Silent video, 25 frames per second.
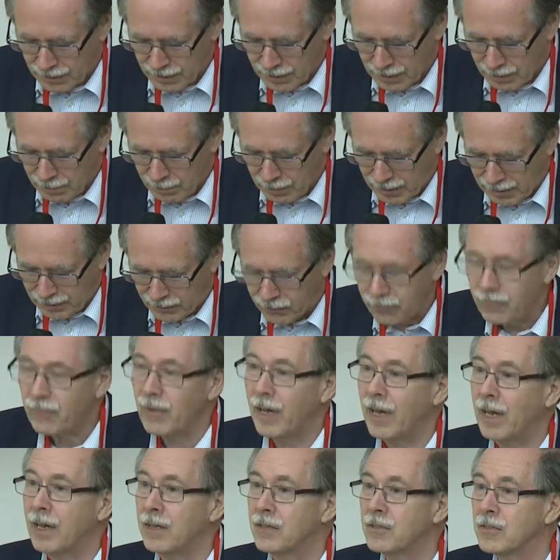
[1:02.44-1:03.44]
by the
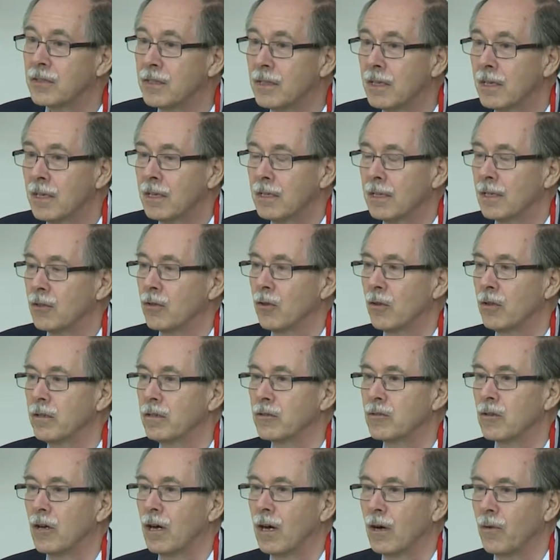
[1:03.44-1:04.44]
fact that on his
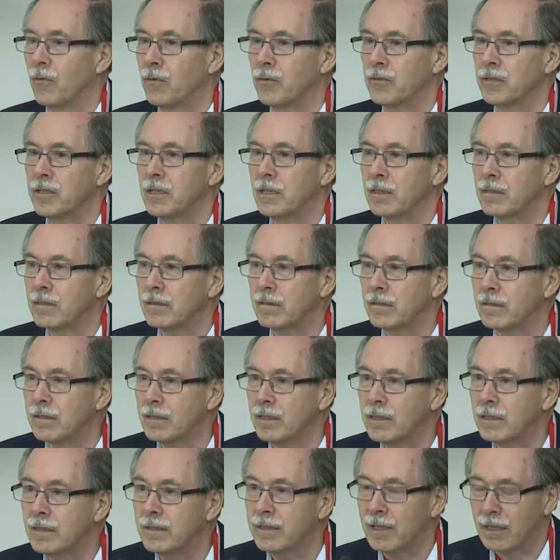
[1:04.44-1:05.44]
office he had
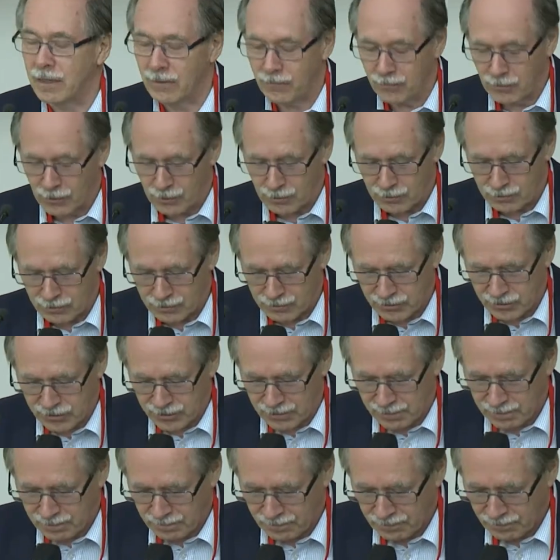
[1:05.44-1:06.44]
three telephones
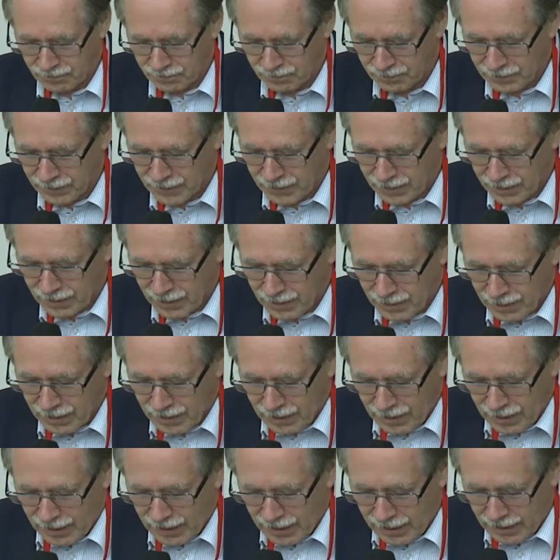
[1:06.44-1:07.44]

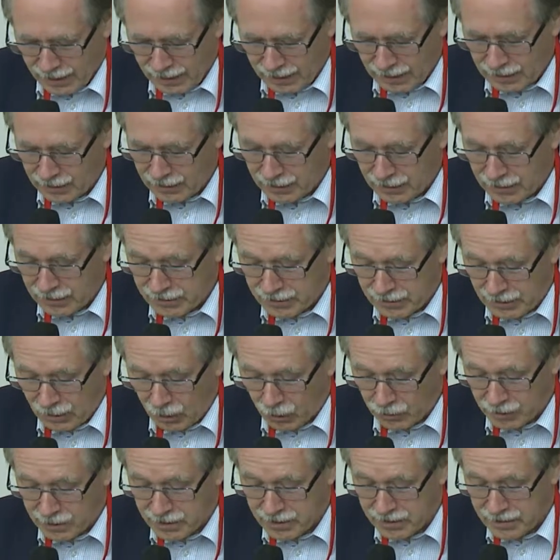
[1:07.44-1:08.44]
in his, on
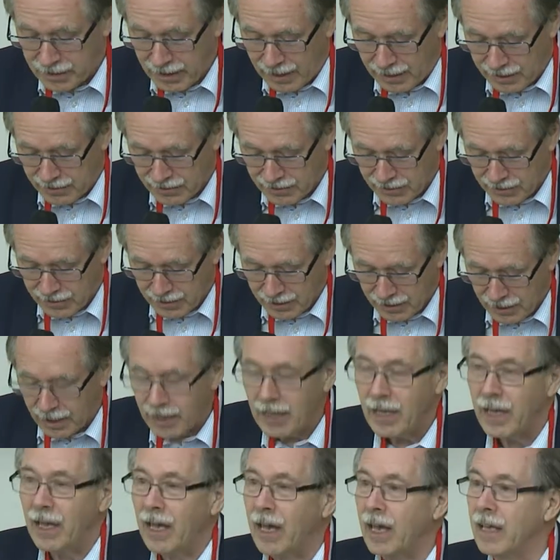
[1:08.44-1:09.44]
his desk,
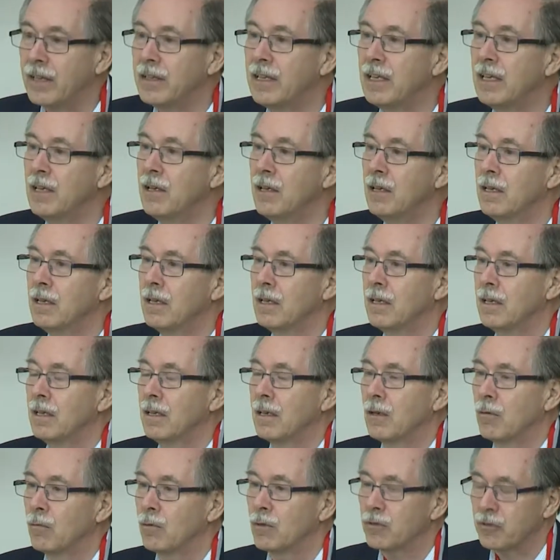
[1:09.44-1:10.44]
and he
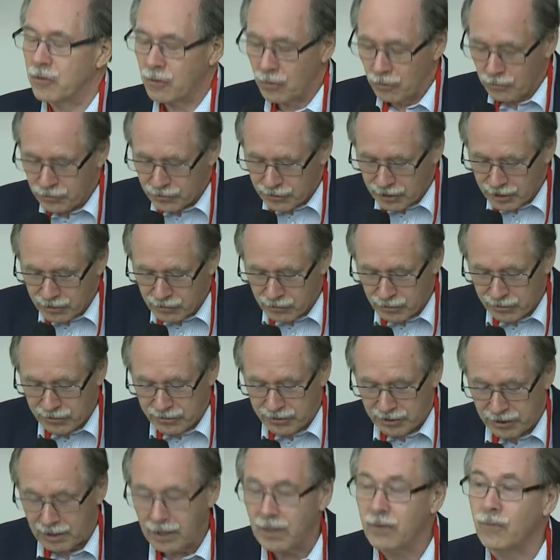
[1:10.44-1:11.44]
was
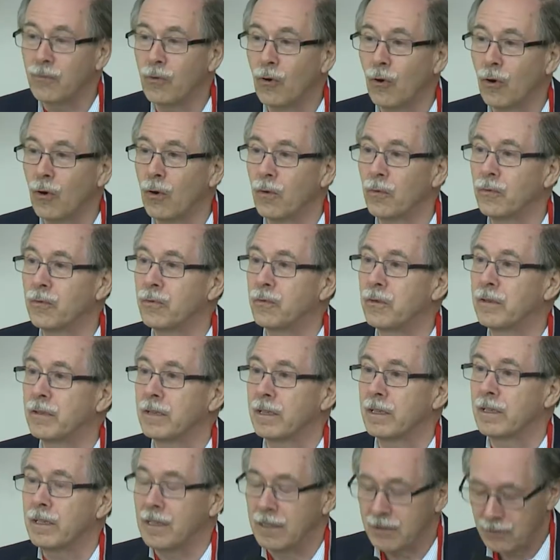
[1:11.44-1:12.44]
continuously involved with
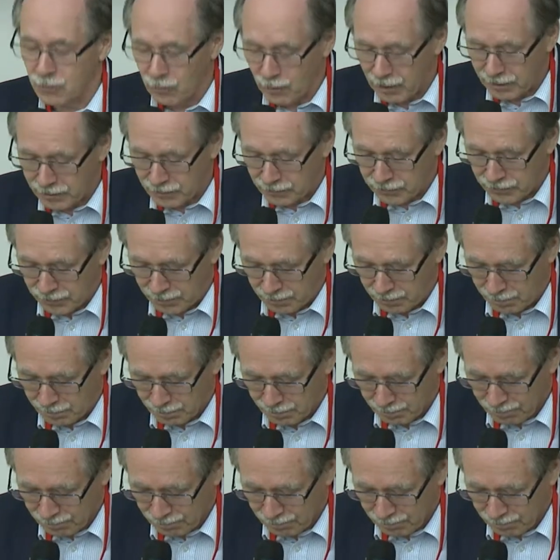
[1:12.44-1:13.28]
at least one of them.